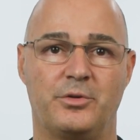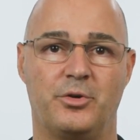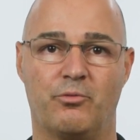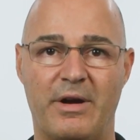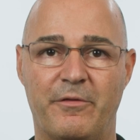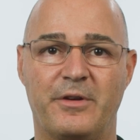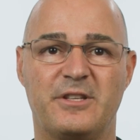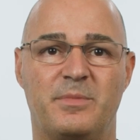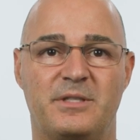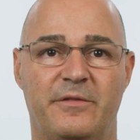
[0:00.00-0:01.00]
to reference
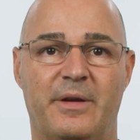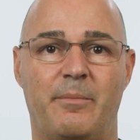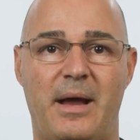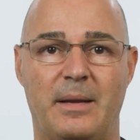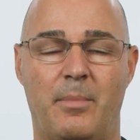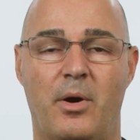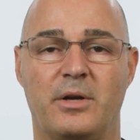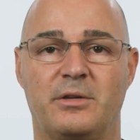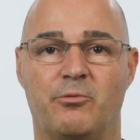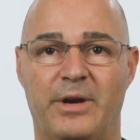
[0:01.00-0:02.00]
specific body
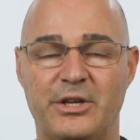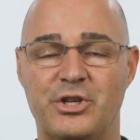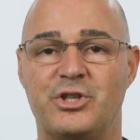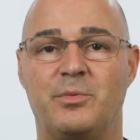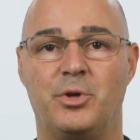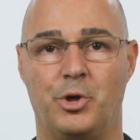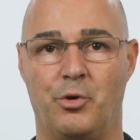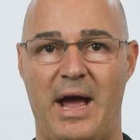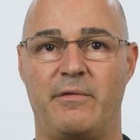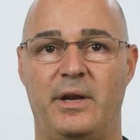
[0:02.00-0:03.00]
parts in relationship to
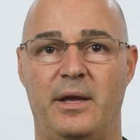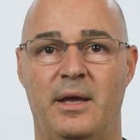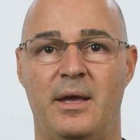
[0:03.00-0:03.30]
gravity.